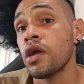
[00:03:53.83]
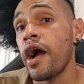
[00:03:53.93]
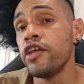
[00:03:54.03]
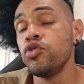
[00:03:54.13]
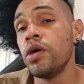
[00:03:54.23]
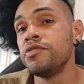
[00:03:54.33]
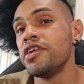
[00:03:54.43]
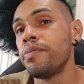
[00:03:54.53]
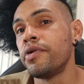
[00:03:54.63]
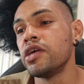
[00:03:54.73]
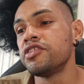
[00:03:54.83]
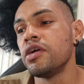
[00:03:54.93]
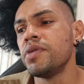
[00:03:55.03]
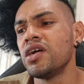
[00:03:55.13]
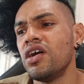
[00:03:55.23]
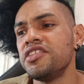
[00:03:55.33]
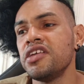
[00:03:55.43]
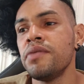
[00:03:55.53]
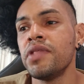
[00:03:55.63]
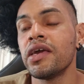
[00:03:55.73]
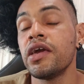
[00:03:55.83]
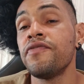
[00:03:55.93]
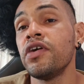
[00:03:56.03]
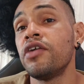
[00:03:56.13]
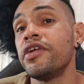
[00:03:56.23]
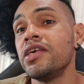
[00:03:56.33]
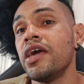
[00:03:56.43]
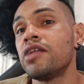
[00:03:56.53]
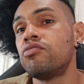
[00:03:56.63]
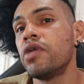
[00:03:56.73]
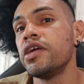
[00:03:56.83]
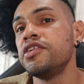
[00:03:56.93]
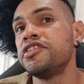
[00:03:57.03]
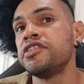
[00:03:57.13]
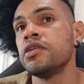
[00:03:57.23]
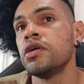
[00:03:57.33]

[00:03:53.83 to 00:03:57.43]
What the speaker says: I do them separately, because I'm like, if I already ate rice,